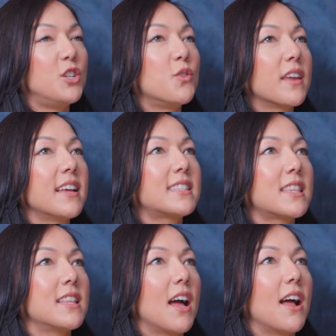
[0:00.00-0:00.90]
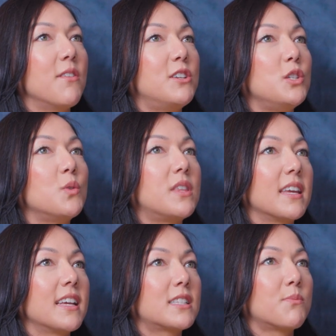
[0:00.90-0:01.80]
Do you
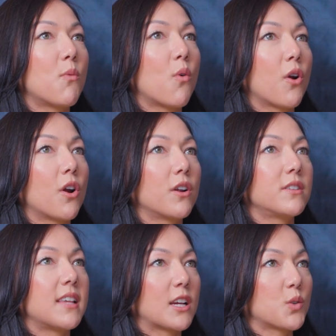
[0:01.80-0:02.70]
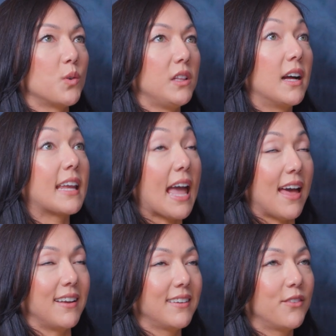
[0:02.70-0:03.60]
think it's more sexual
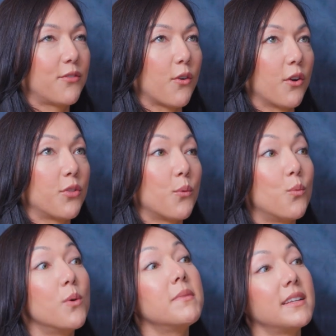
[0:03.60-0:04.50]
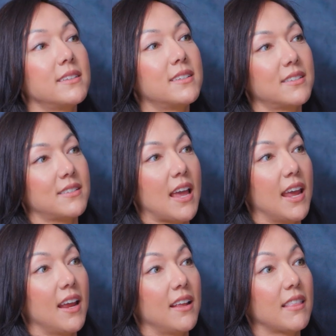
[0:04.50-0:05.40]
again for the woman to
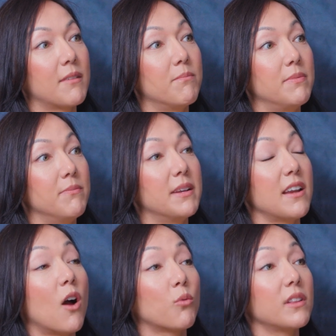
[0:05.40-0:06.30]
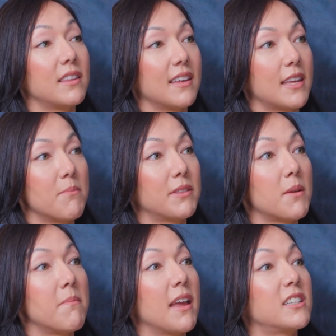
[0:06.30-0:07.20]
say like, but not really think it, but
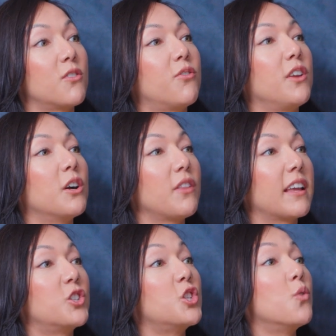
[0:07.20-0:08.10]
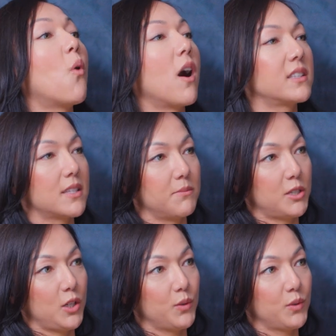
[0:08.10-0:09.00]
the man to feel like she wants him
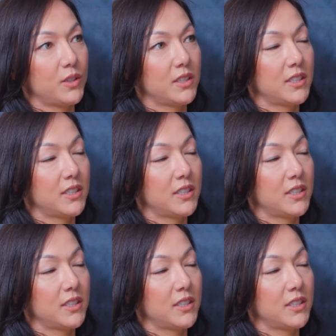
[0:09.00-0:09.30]
to?